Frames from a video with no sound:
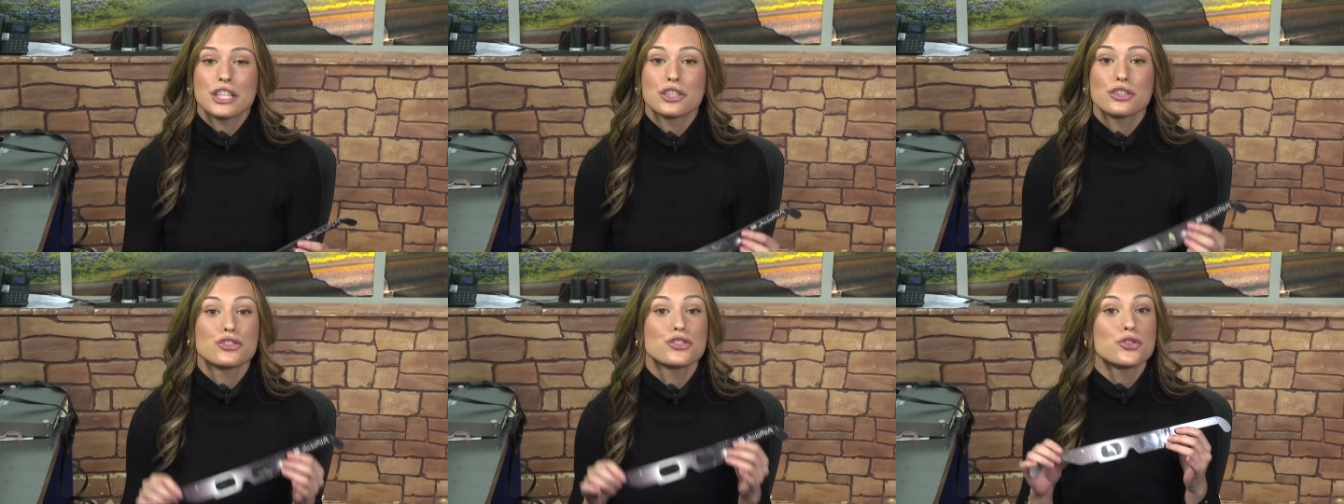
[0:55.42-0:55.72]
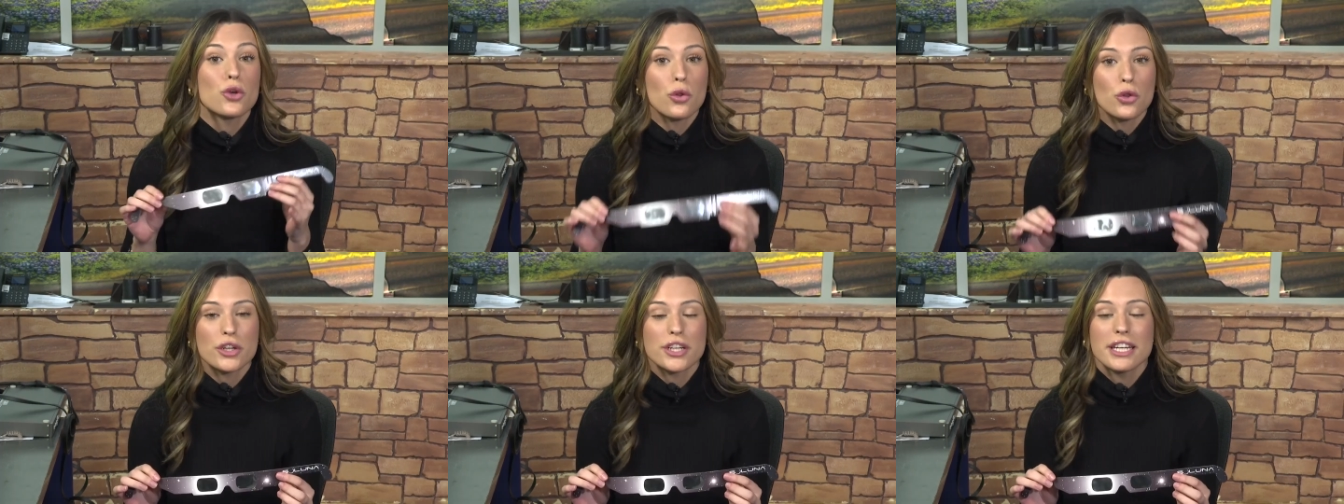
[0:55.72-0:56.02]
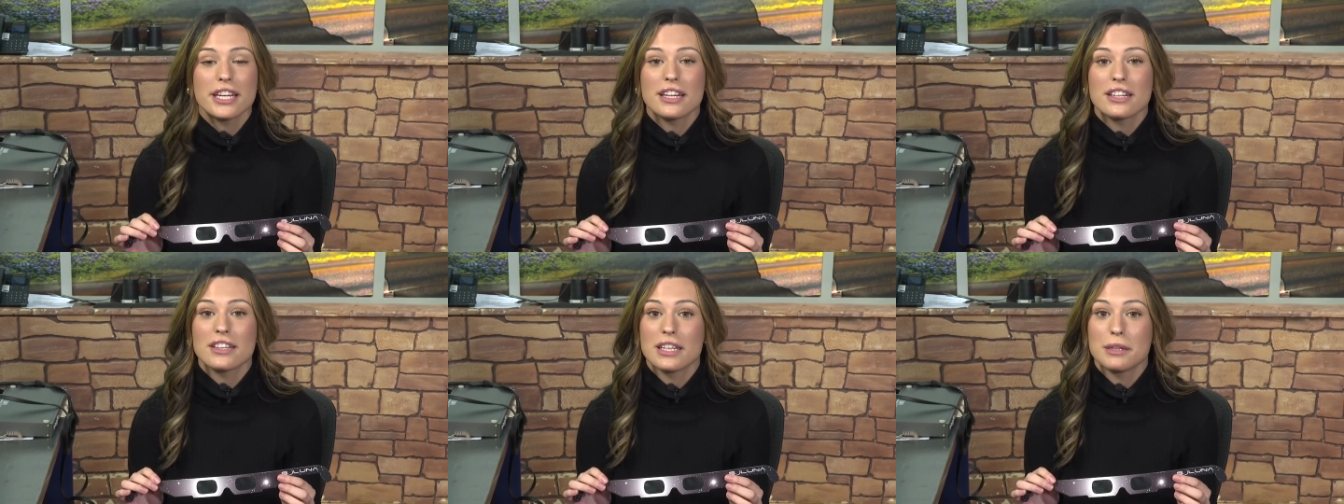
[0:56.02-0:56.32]
your solar
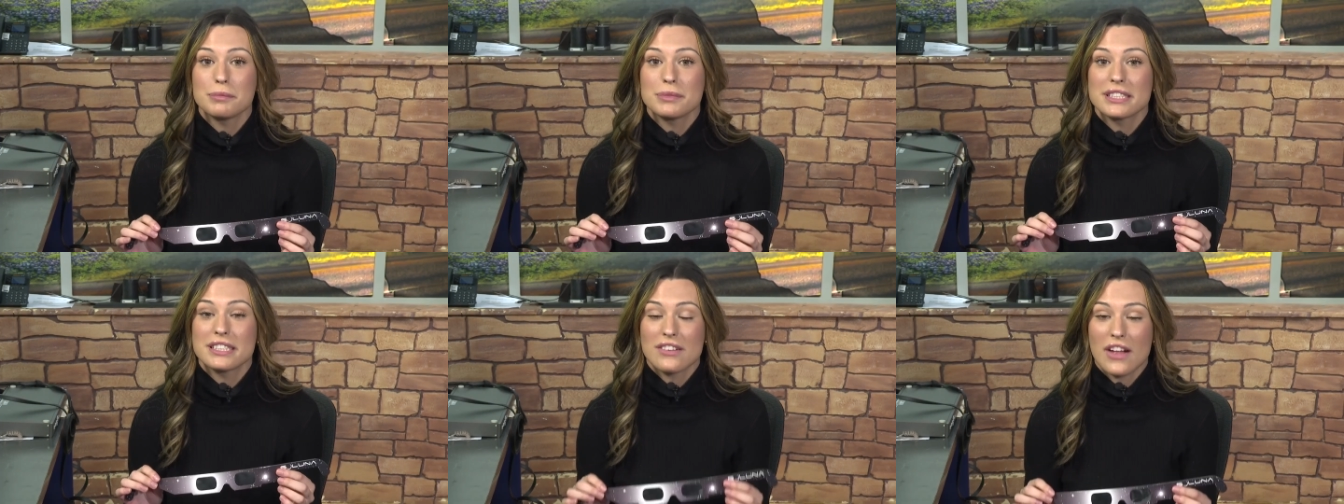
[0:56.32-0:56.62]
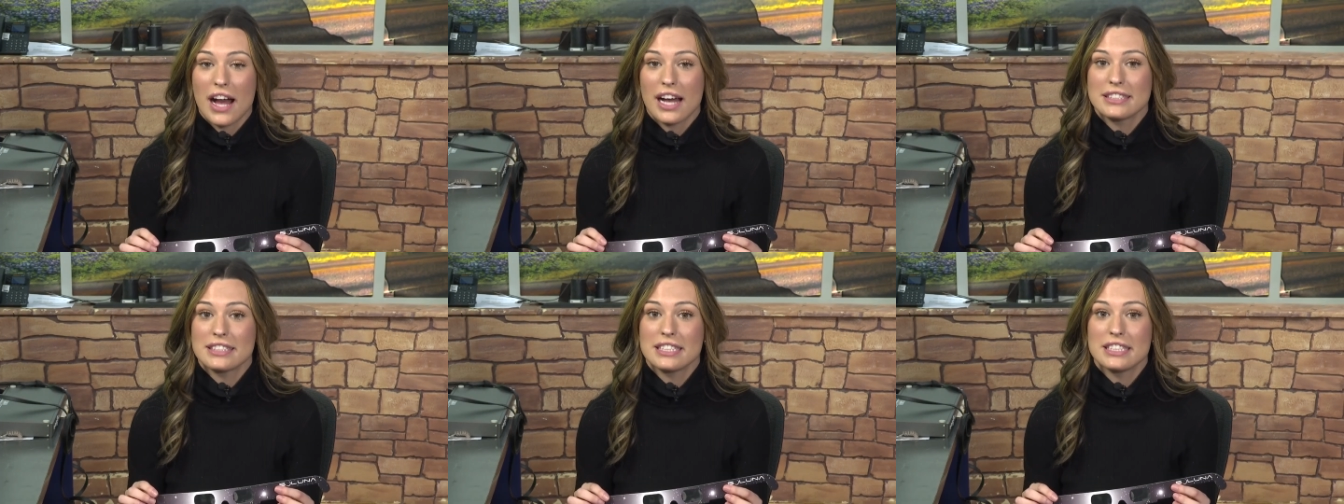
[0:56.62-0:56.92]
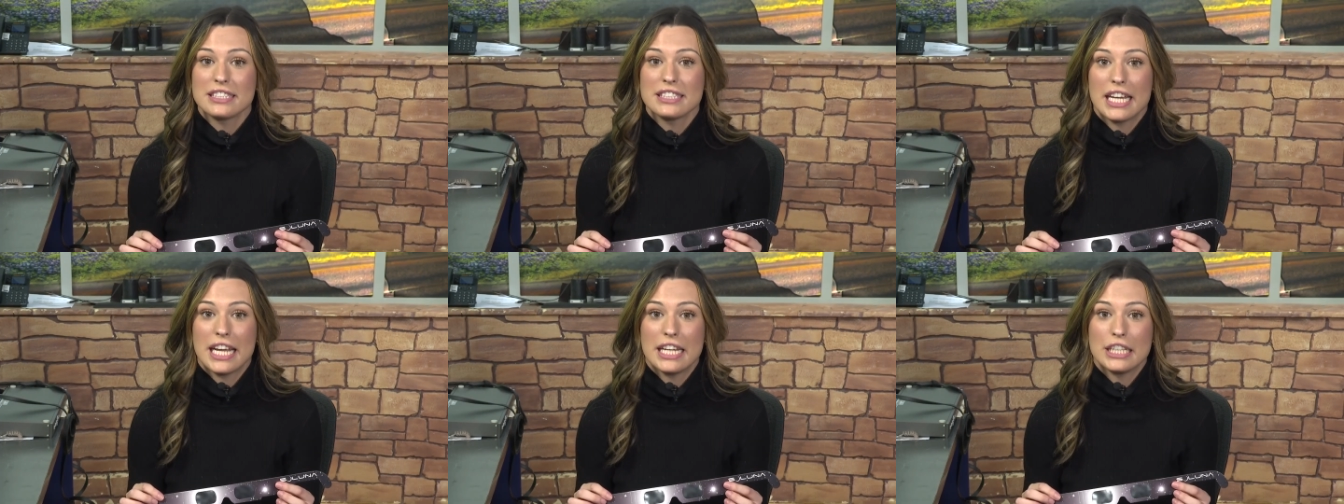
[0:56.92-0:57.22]
eclipse
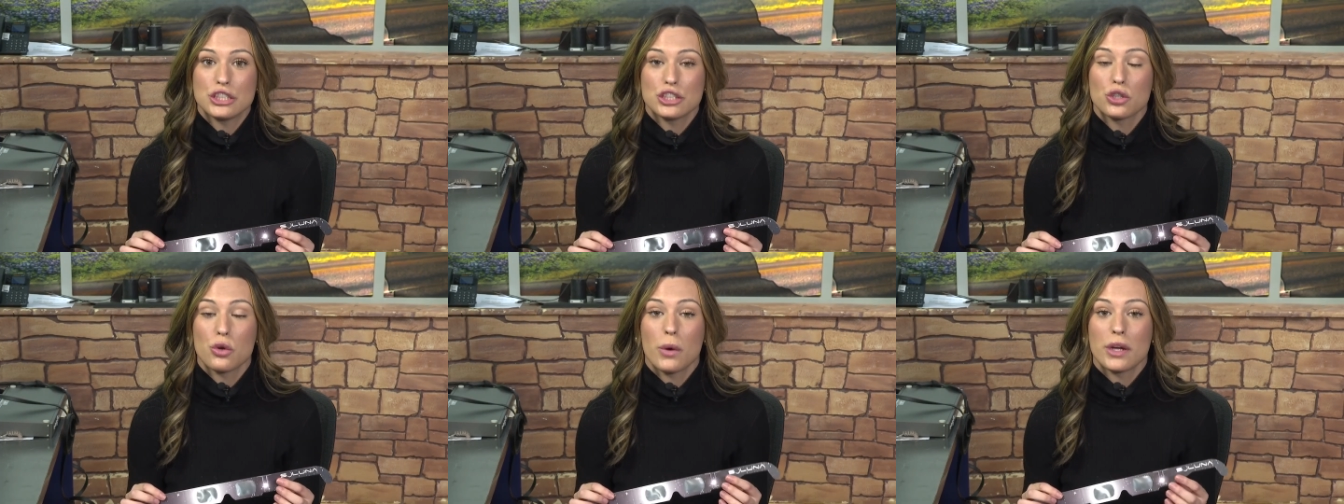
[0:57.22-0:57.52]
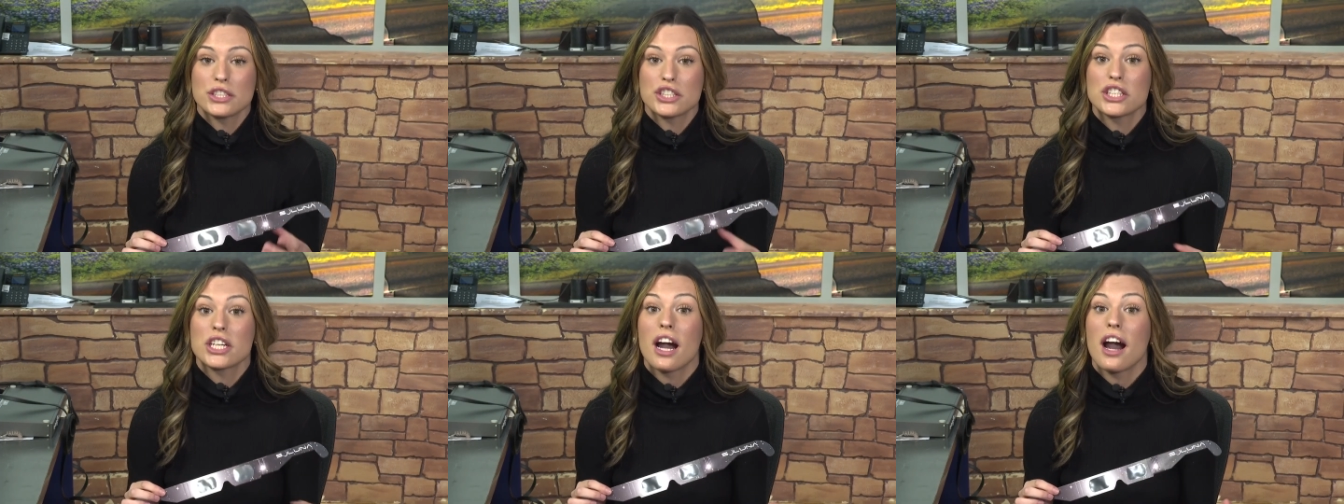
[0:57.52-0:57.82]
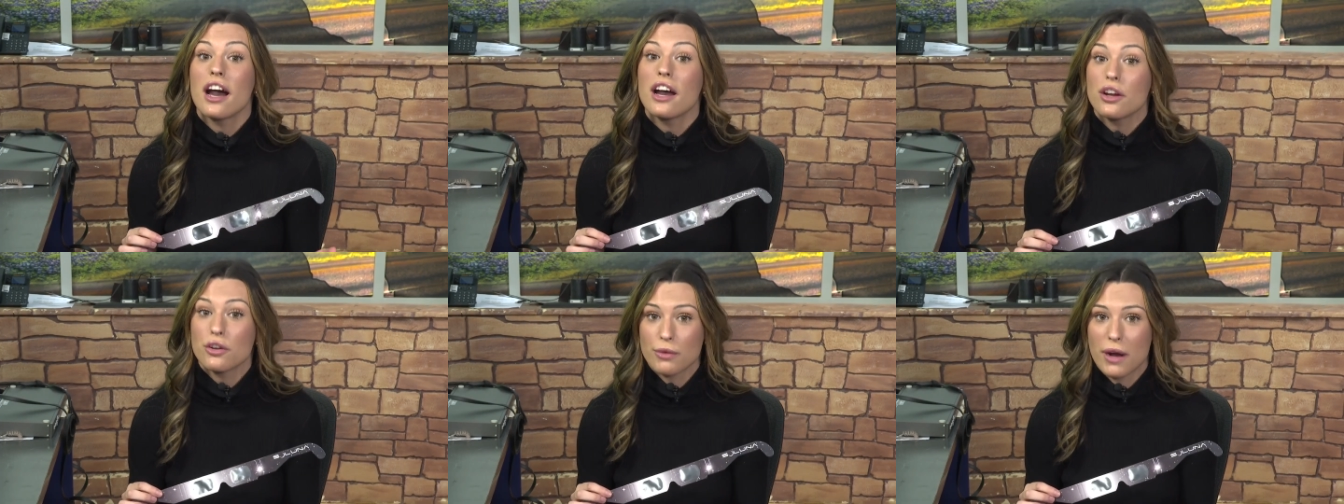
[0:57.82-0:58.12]
glasses and you're going to
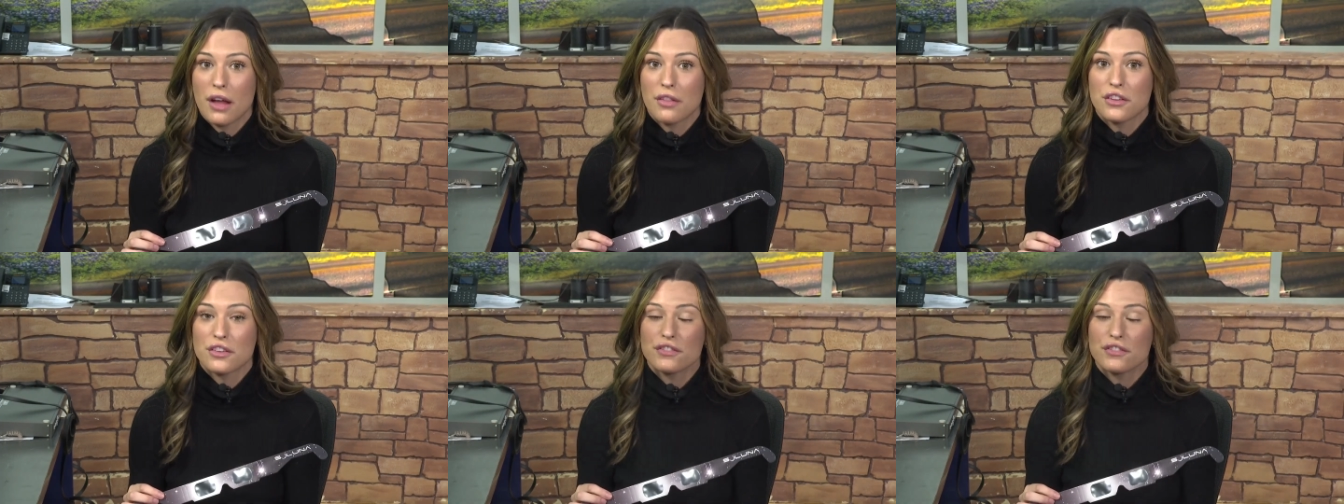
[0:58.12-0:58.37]
cut around the